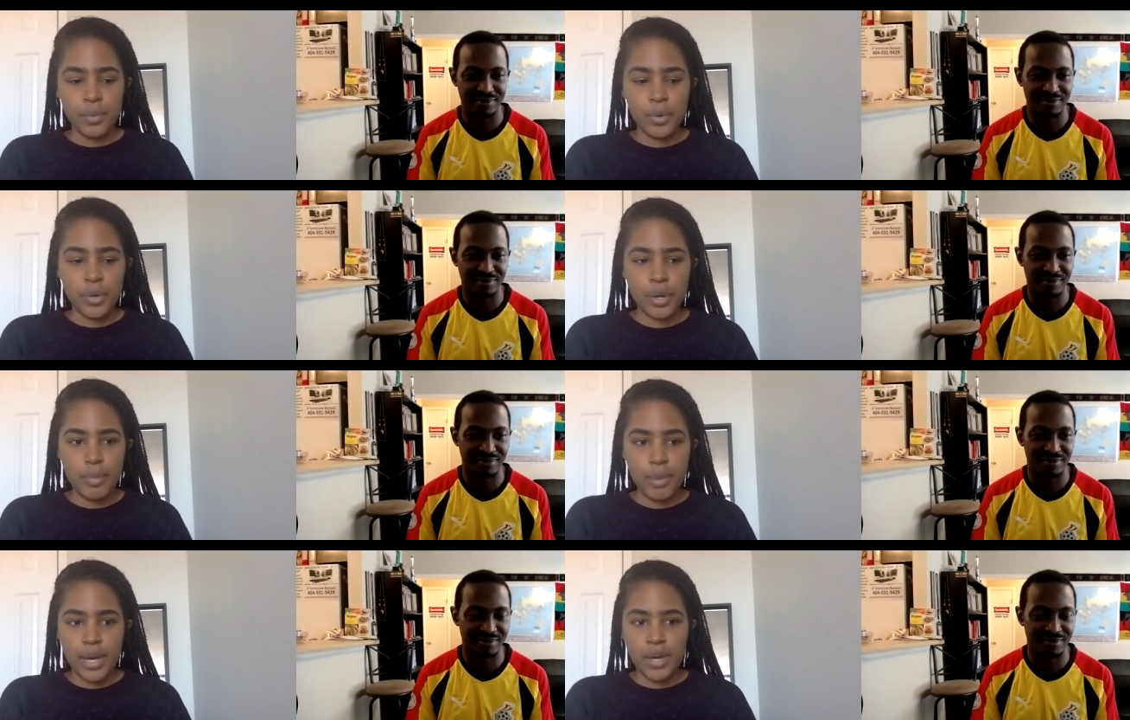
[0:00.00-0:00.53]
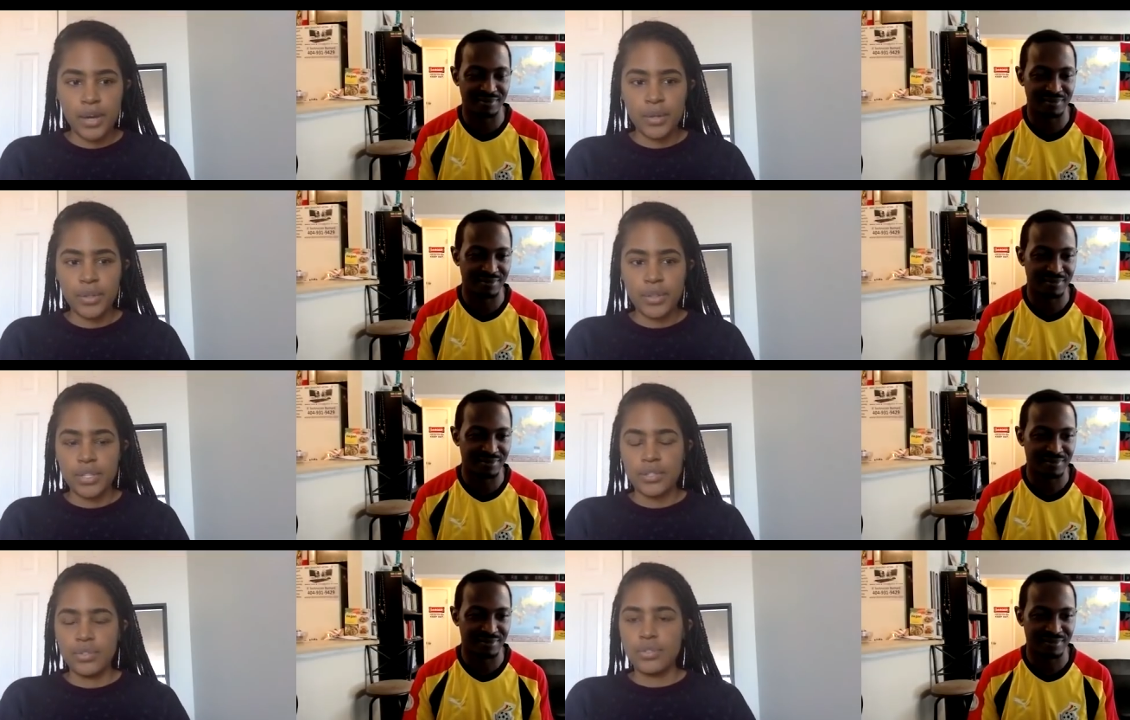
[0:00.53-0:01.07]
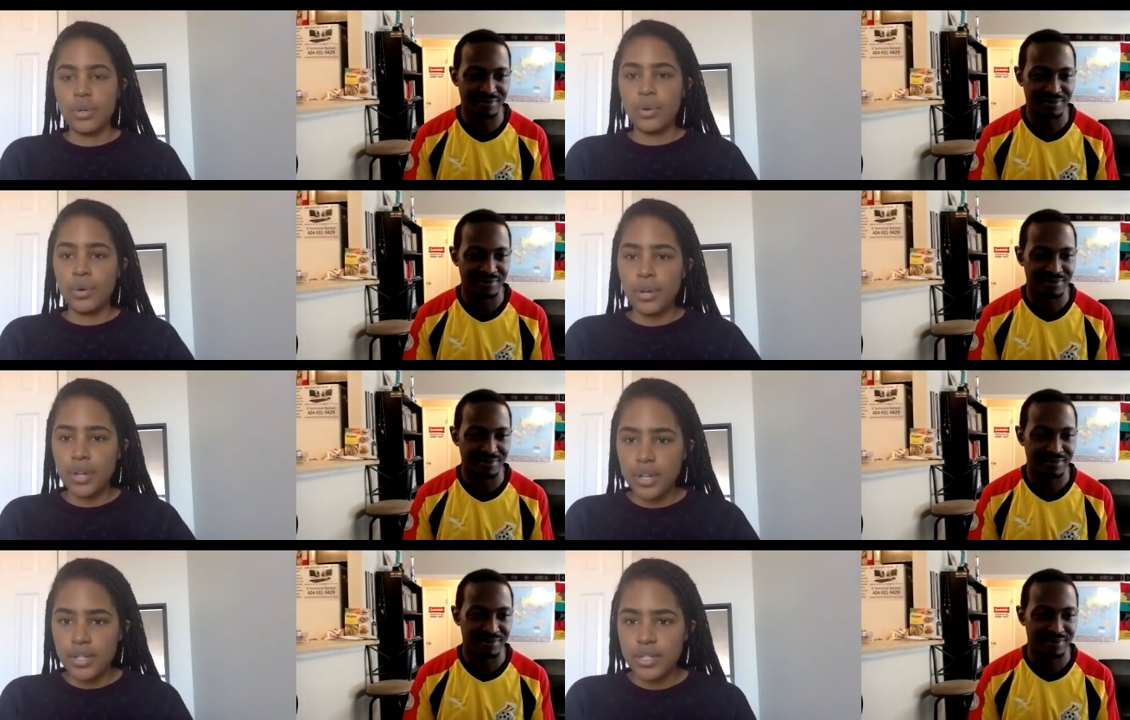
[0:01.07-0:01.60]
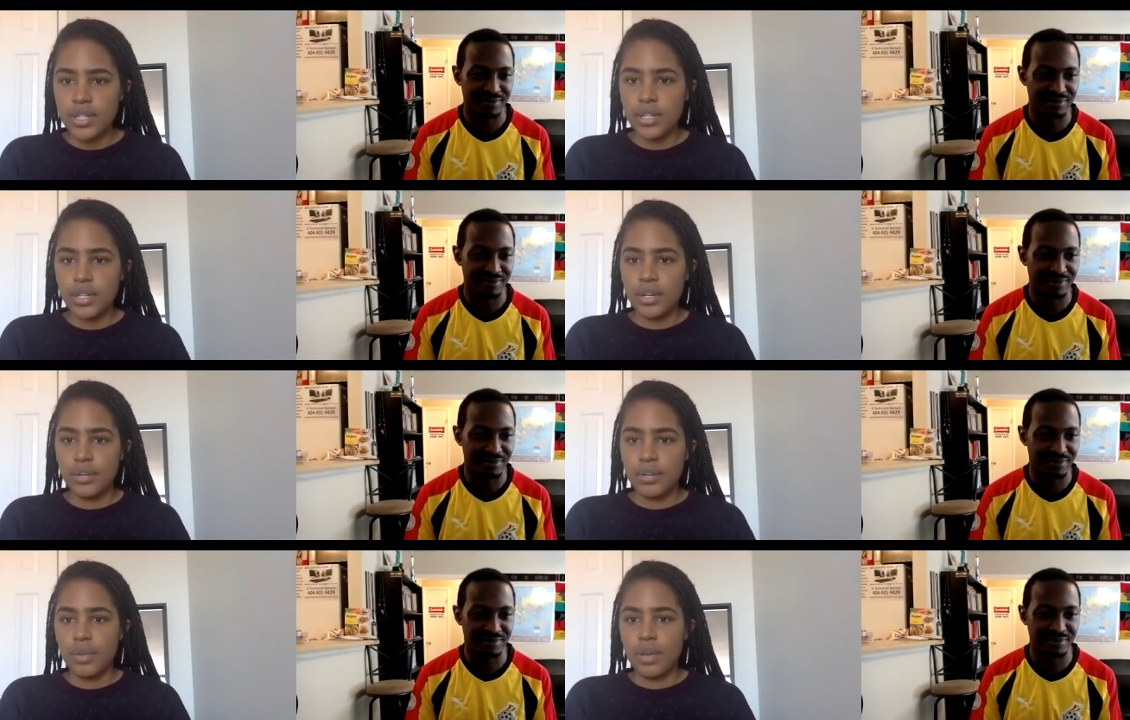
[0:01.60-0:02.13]
Speaker 1: more about these tours and
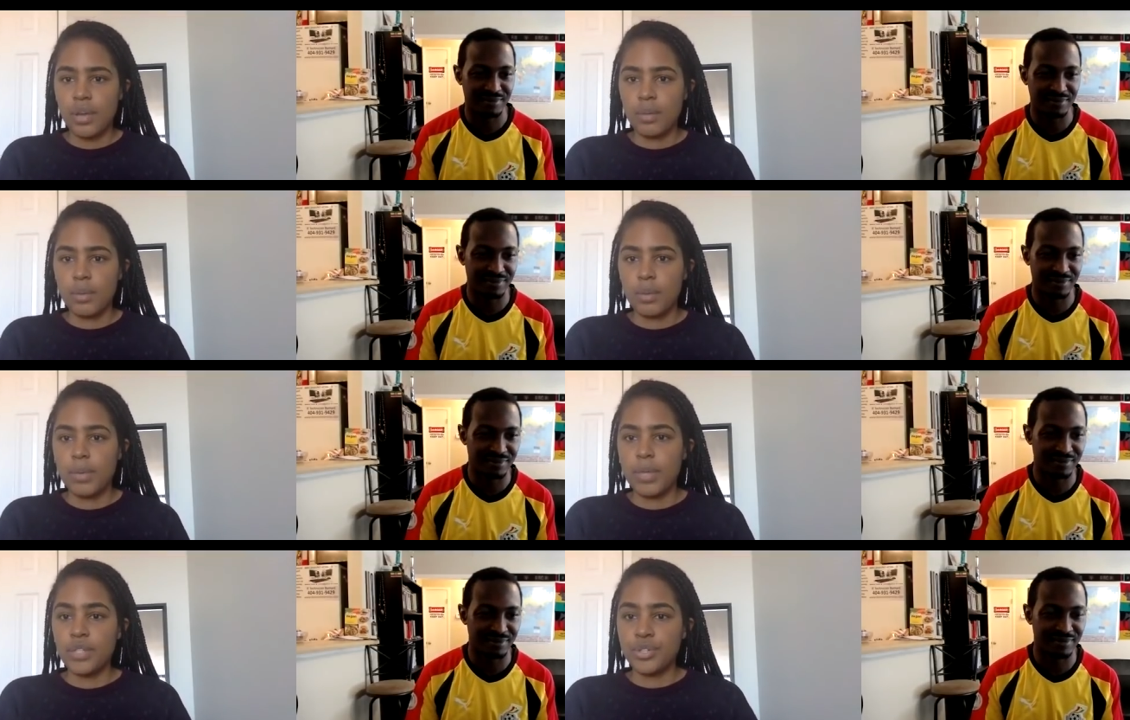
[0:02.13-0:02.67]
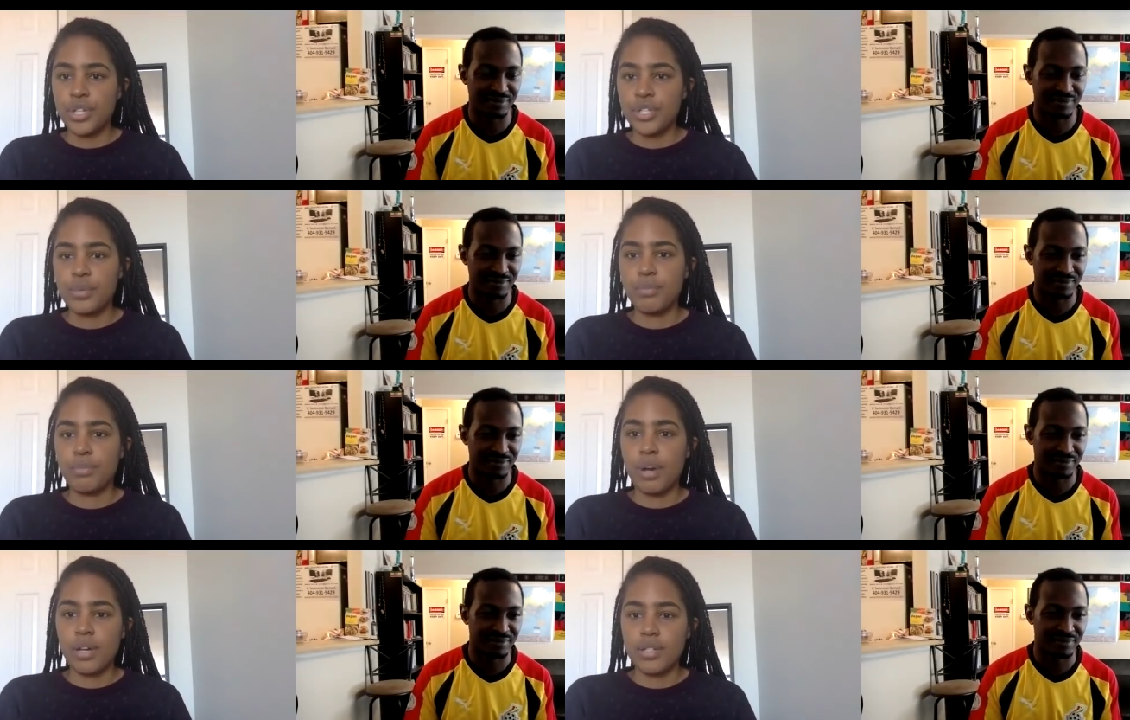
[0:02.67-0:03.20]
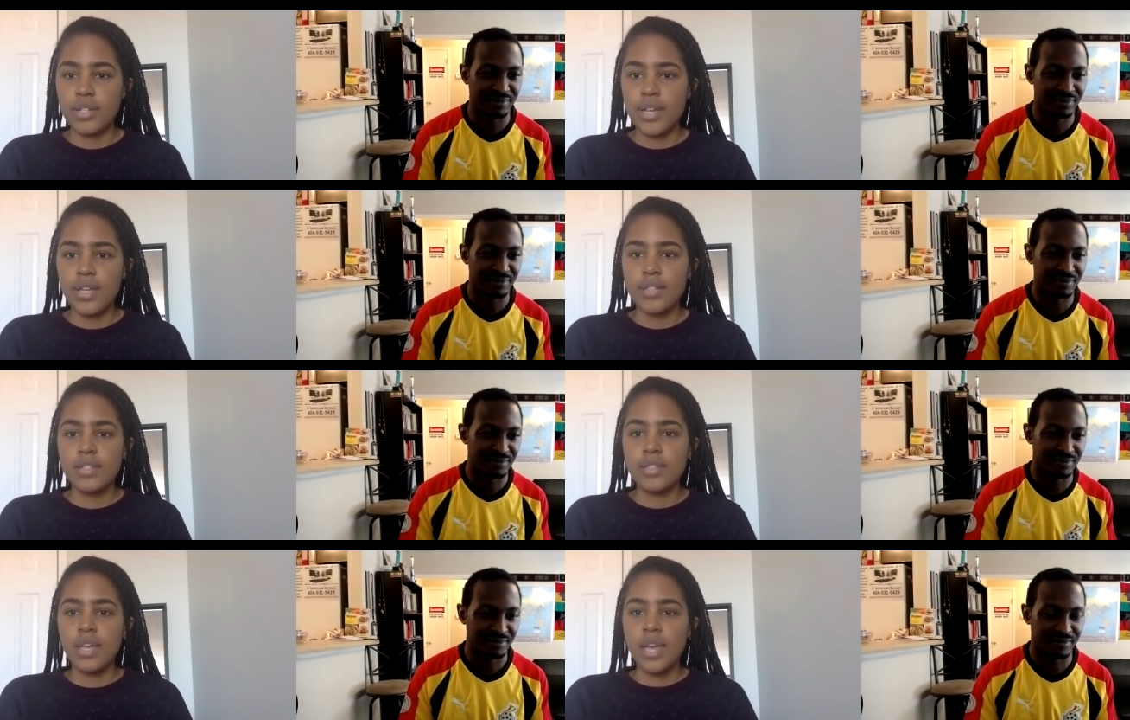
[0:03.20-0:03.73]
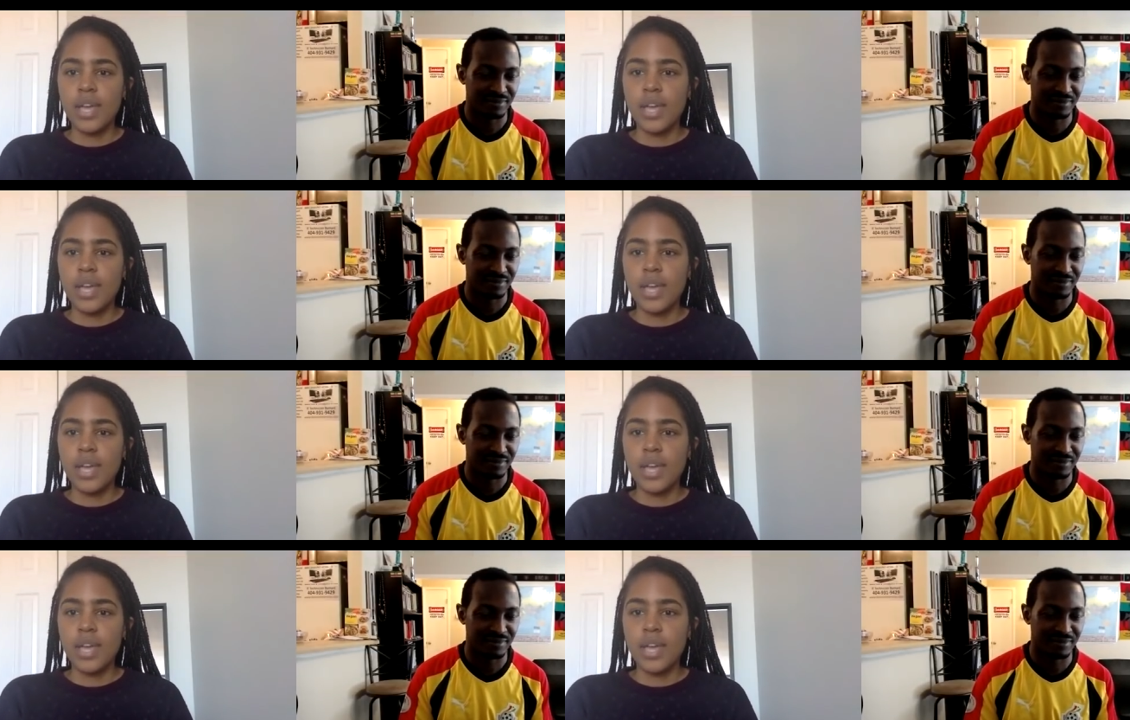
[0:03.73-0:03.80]
your um, repatriation process